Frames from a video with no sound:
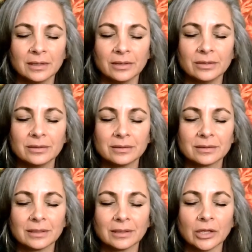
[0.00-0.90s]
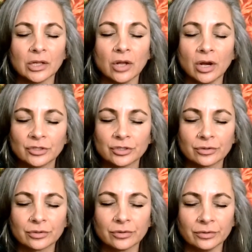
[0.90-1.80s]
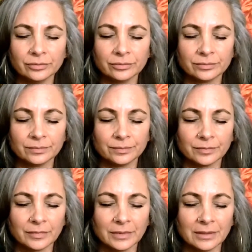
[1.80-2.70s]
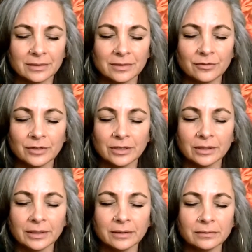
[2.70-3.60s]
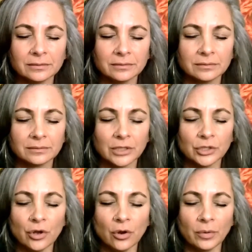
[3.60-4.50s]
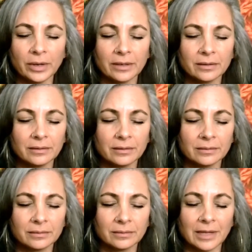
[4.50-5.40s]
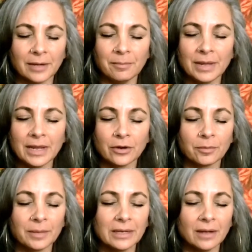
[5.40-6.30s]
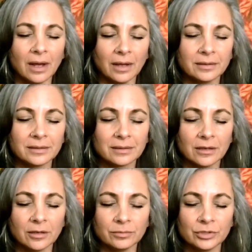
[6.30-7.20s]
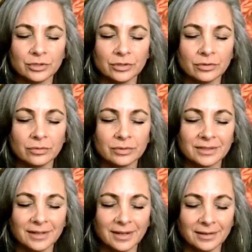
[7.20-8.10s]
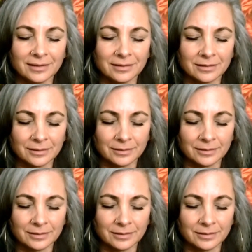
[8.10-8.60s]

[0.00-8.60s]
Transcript: This isn't logical. It's a feeling, a knowing that may or may not come to you tonight.